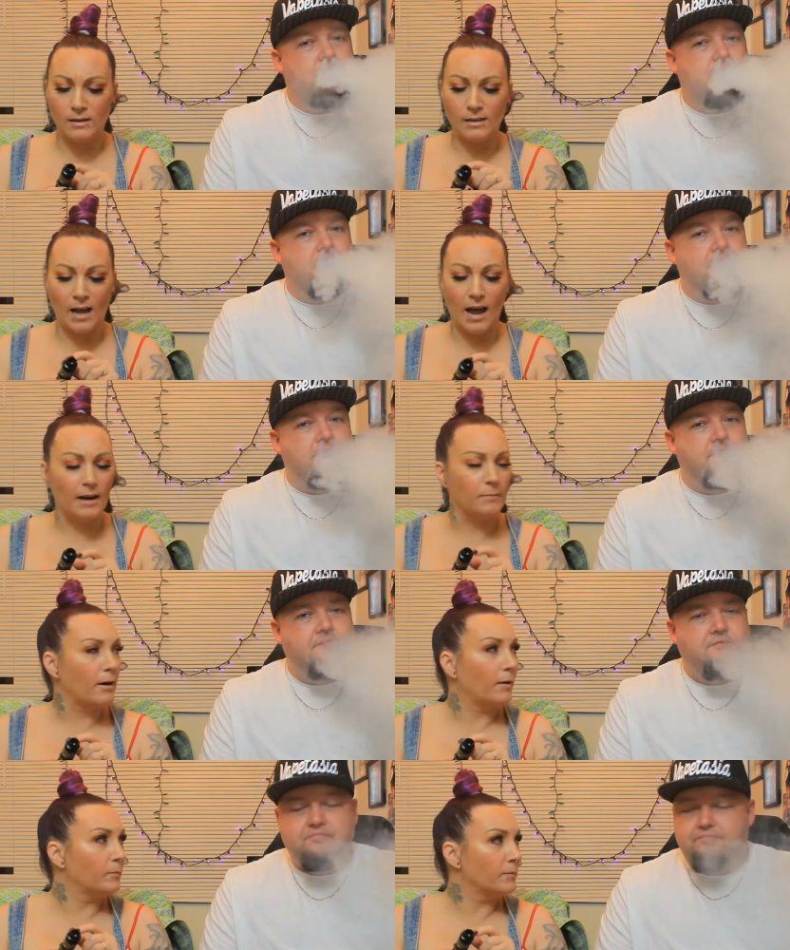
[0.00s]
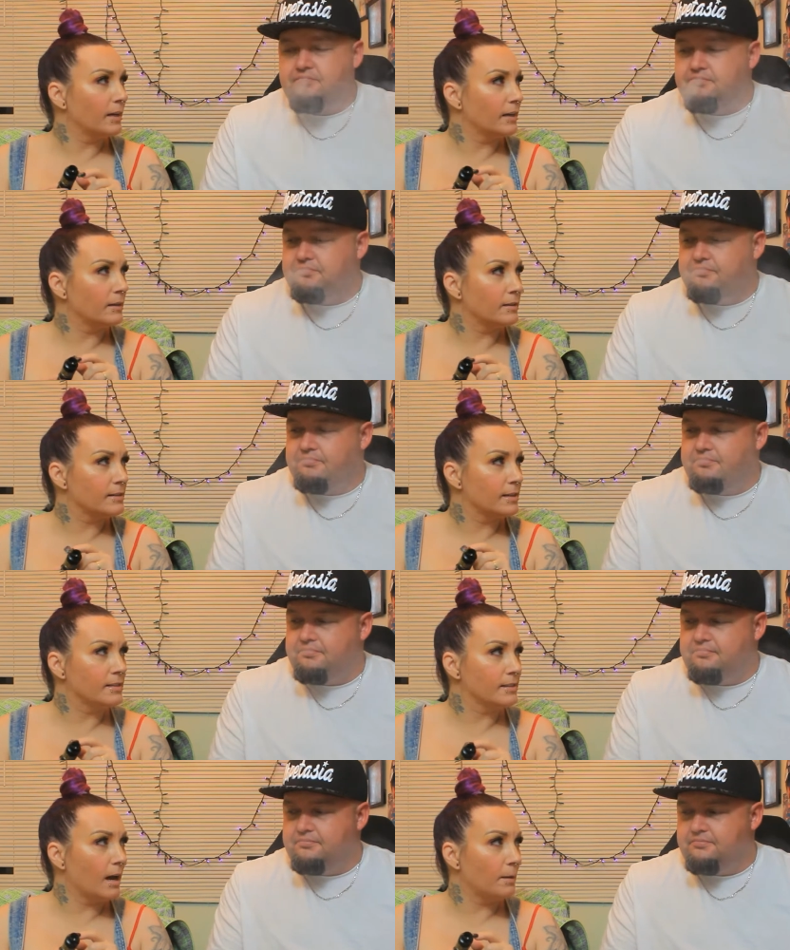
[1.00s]
Speaker 1: because I had a problem taking this
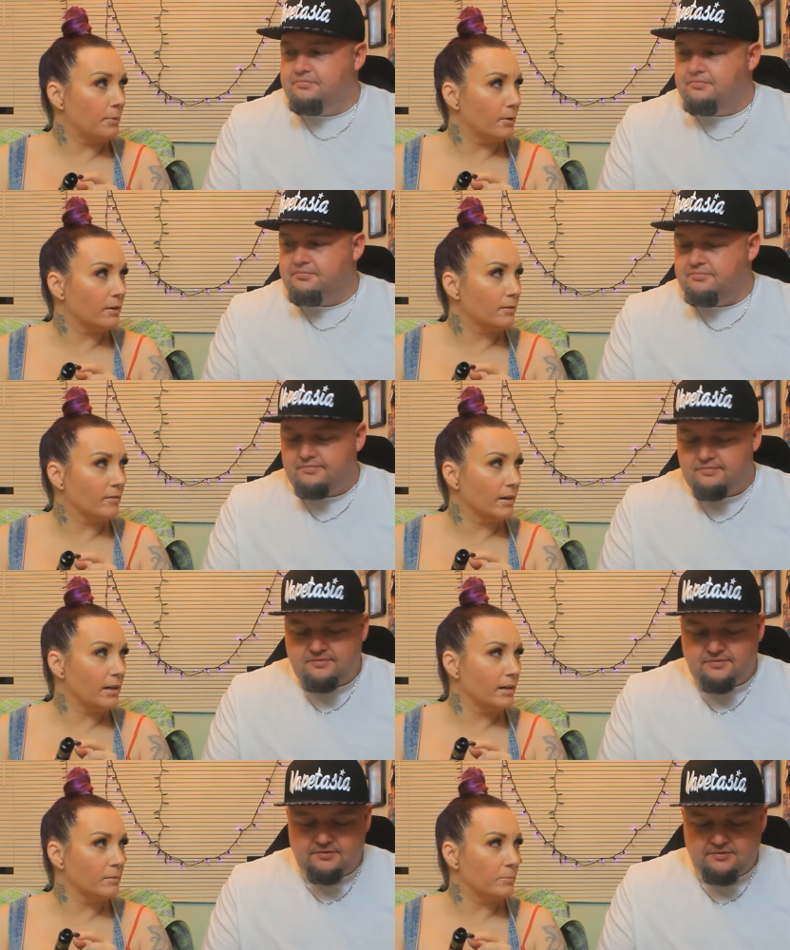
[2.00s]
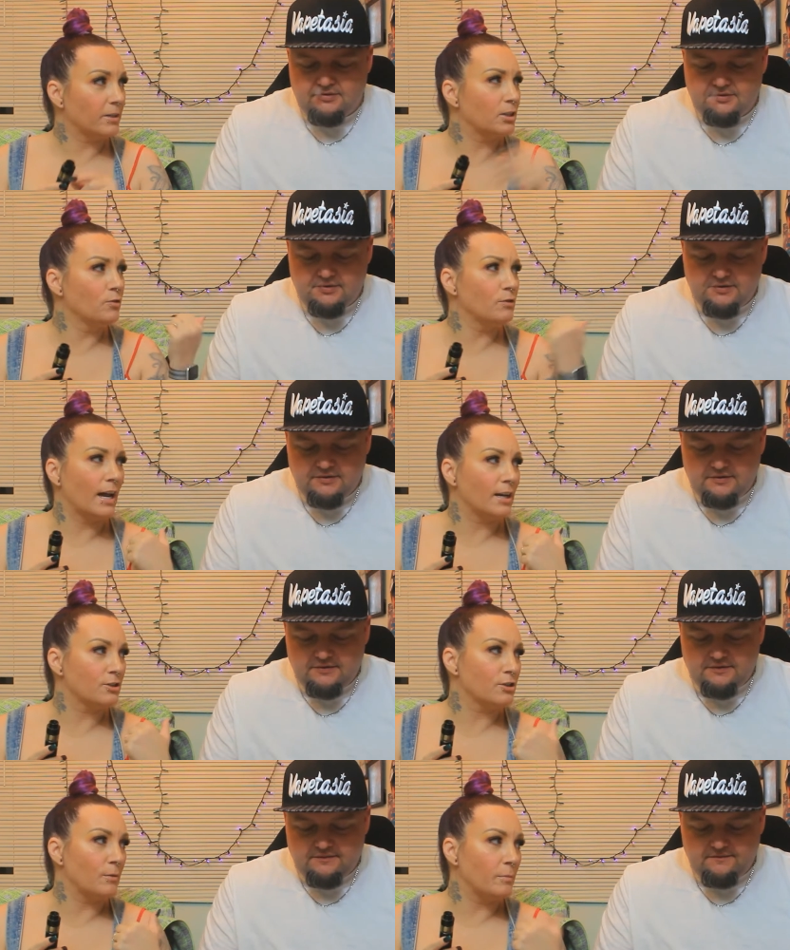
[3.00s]
this top part, right? But you had to
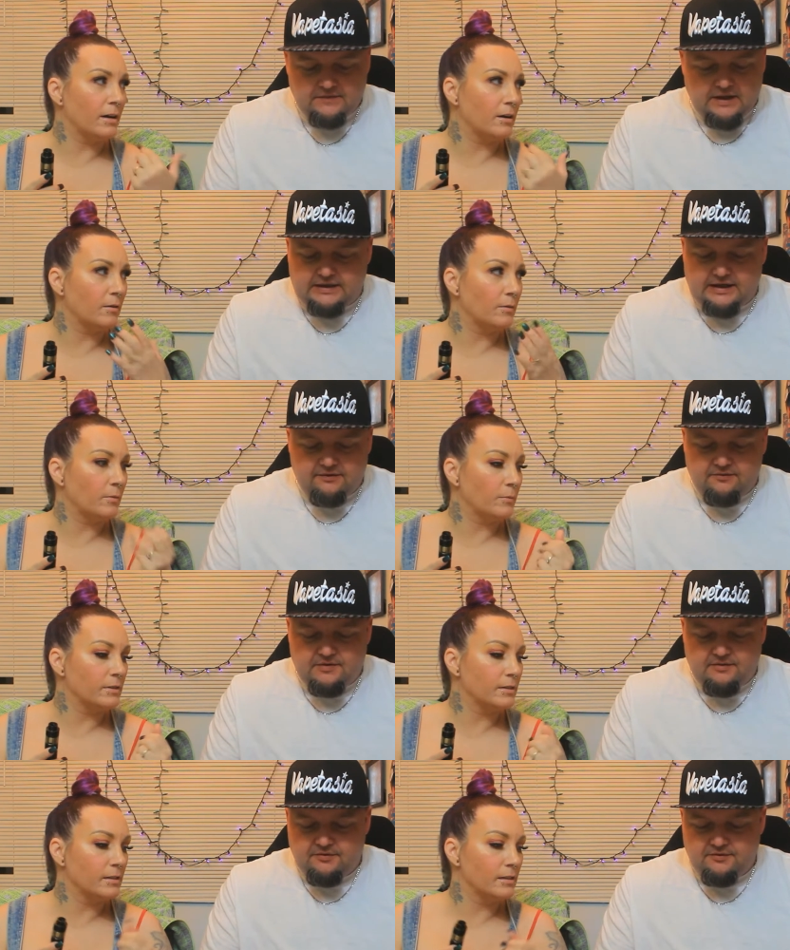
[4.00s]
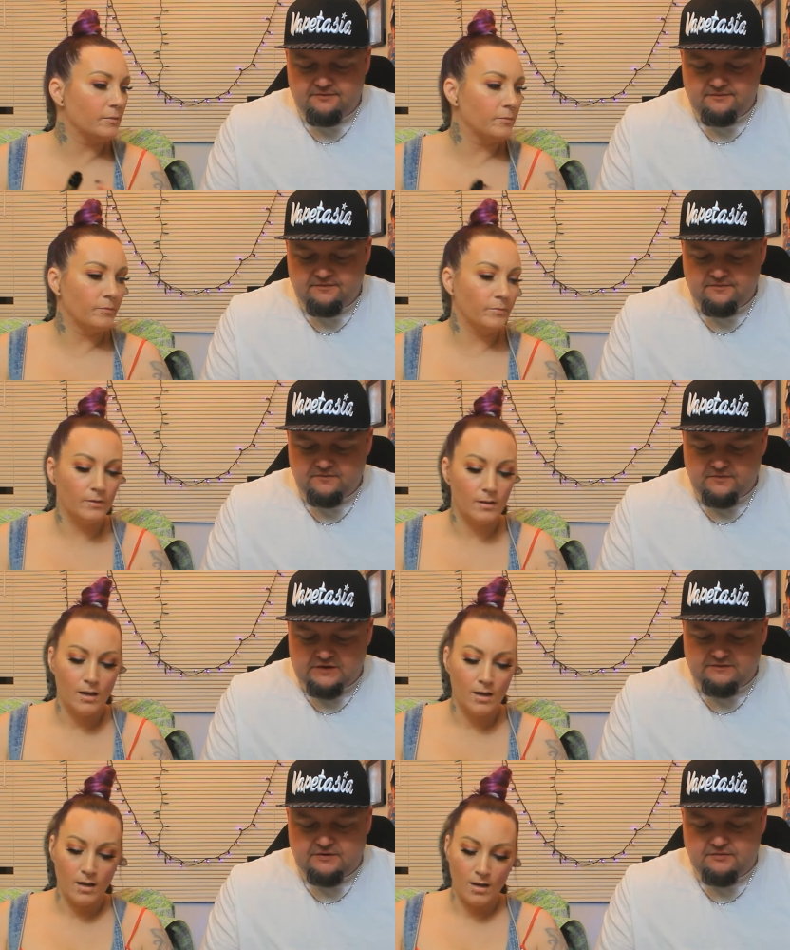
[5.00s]
show me. I can't remember.
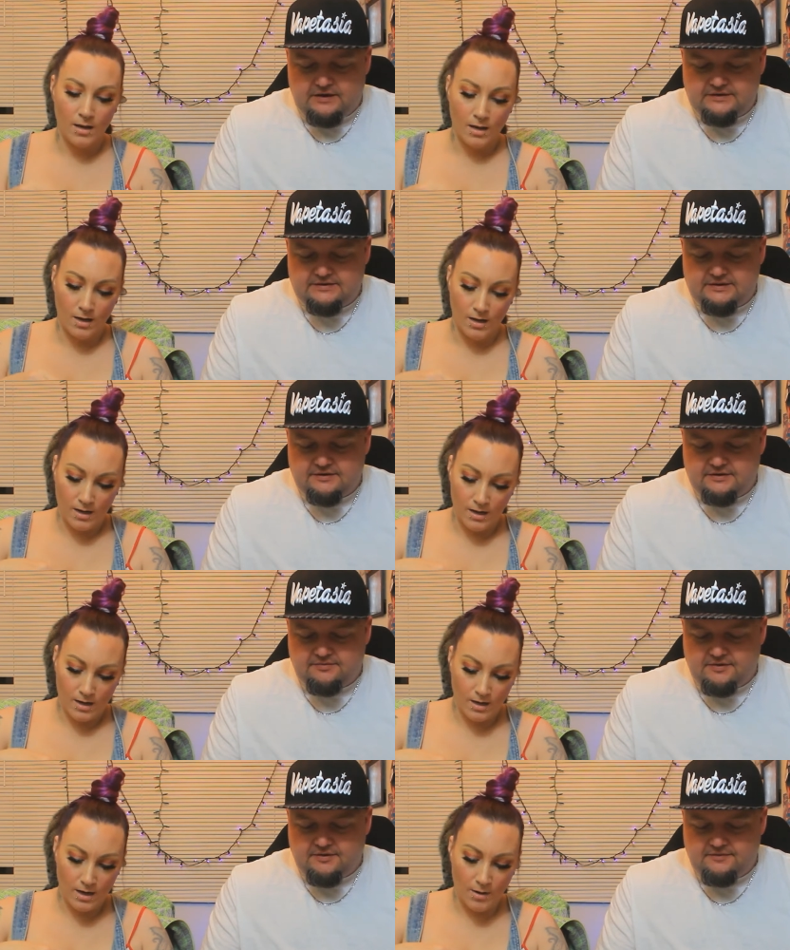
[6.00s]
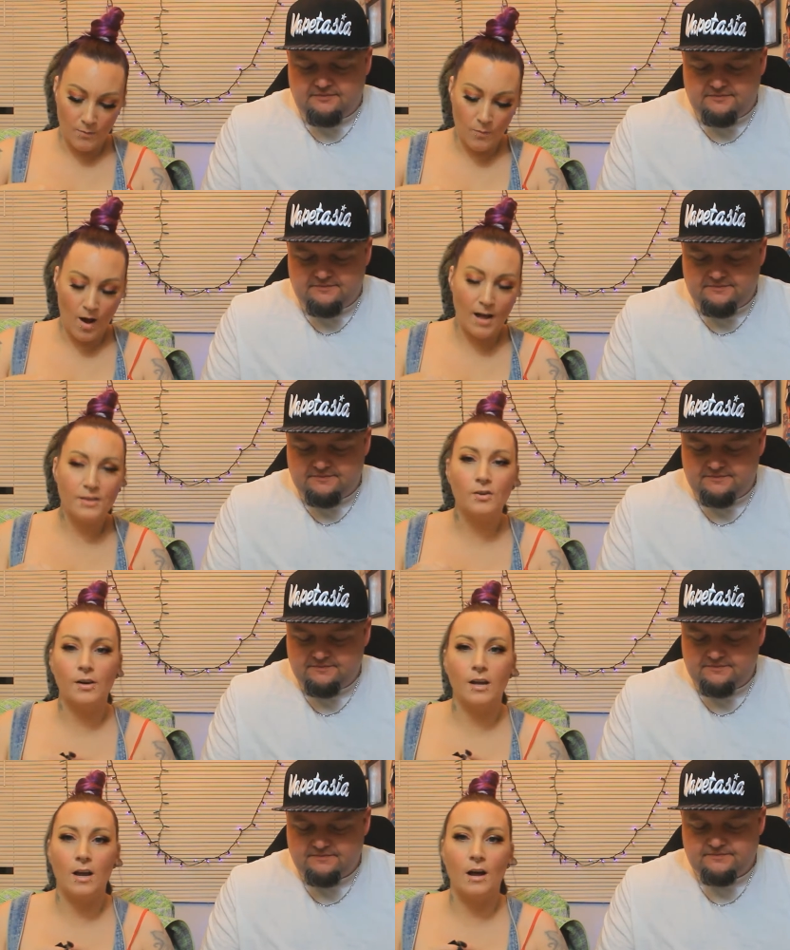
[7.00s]
Speaker 2: It's been a while since I took it apart.
Speaker 1: Well, I took
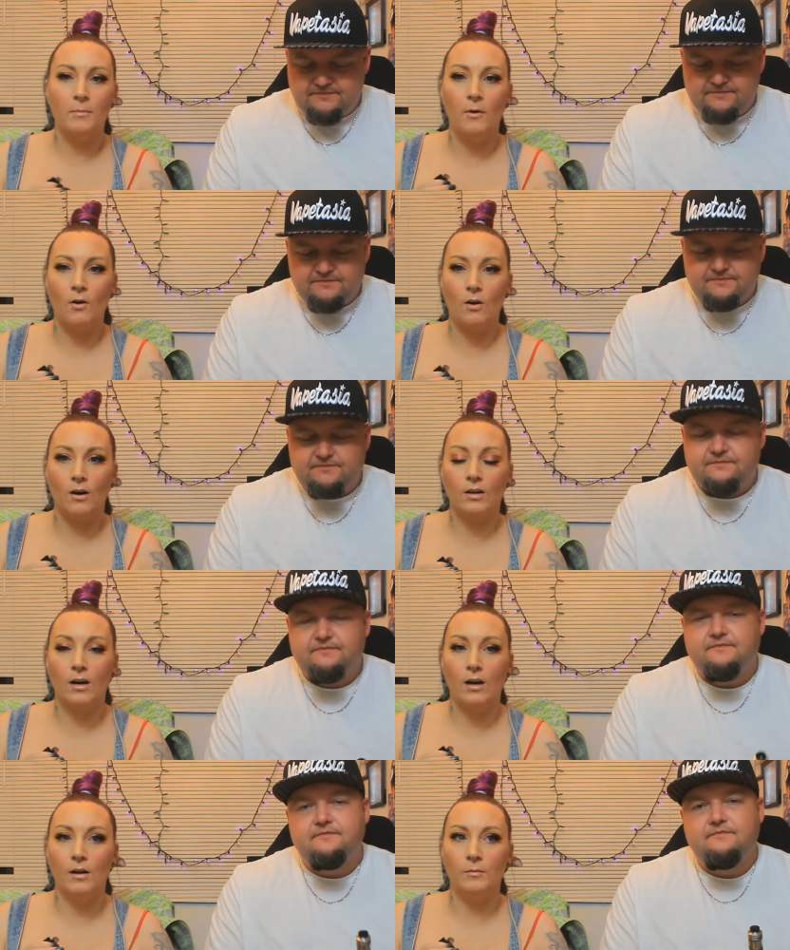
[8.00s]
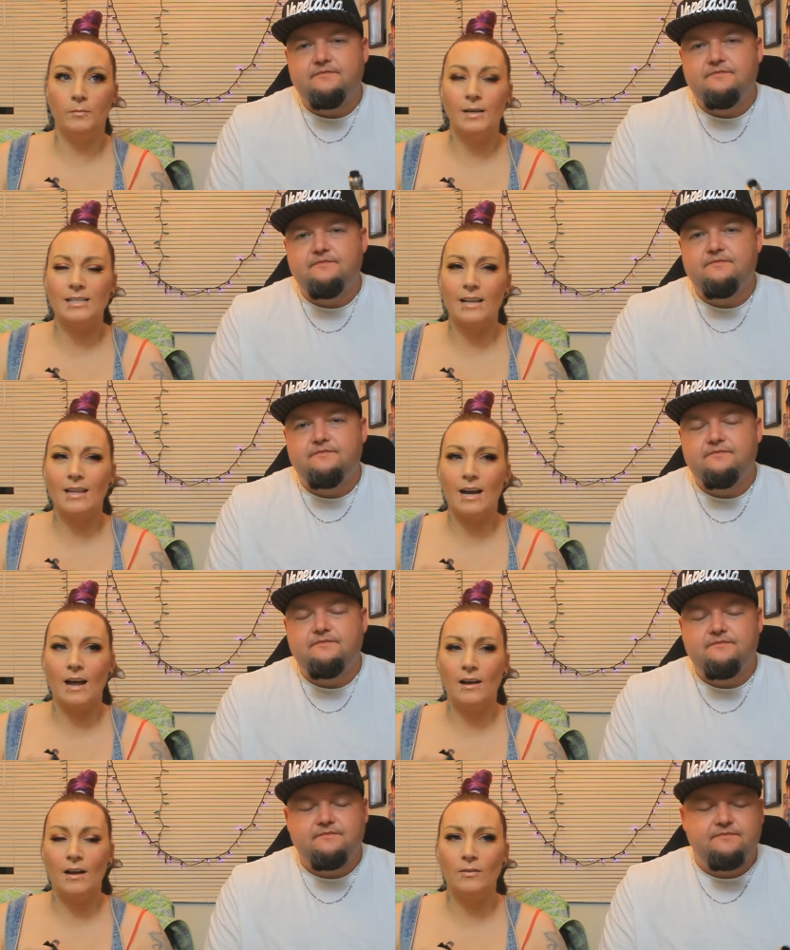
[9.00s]
it apart because um, I think I
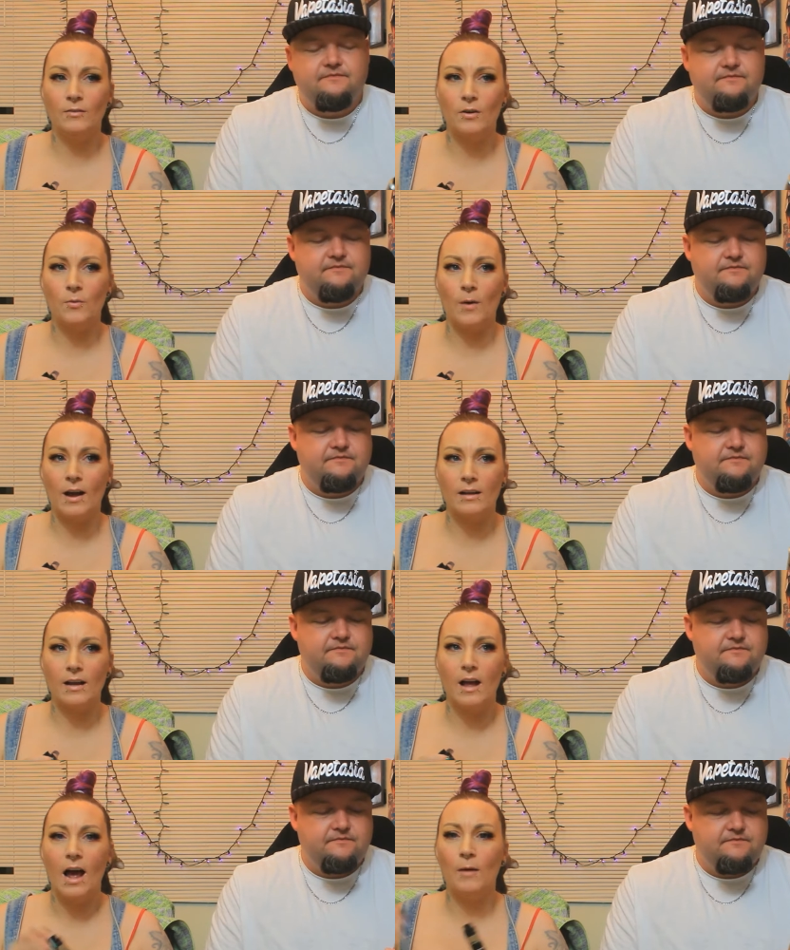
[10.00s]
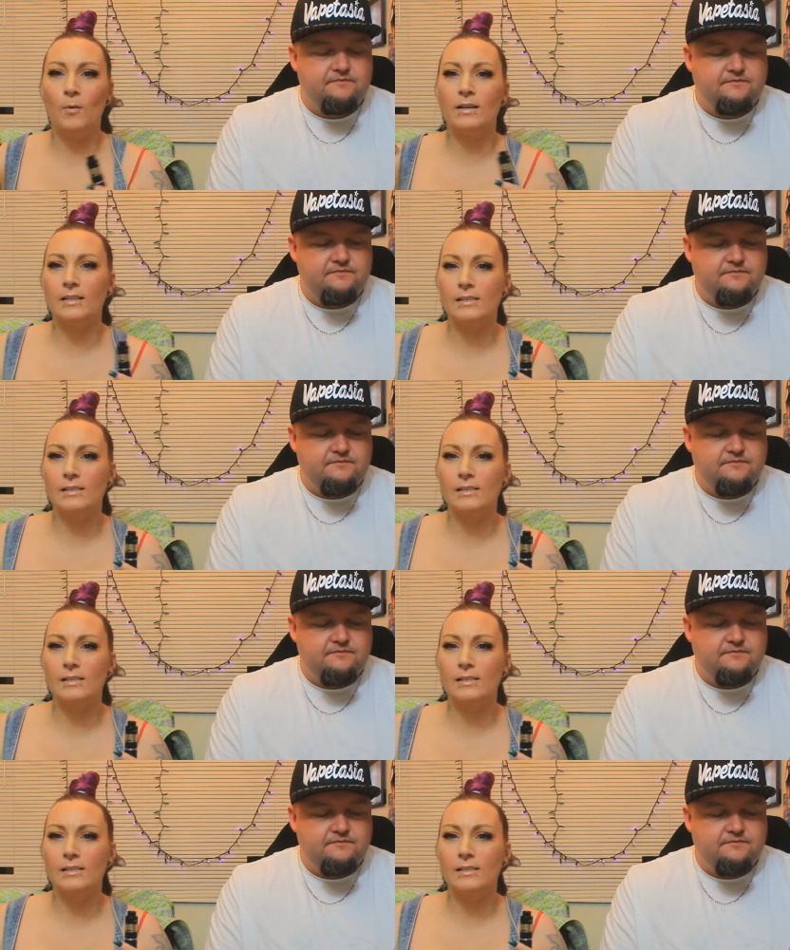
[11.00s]
I don't know why I wanted to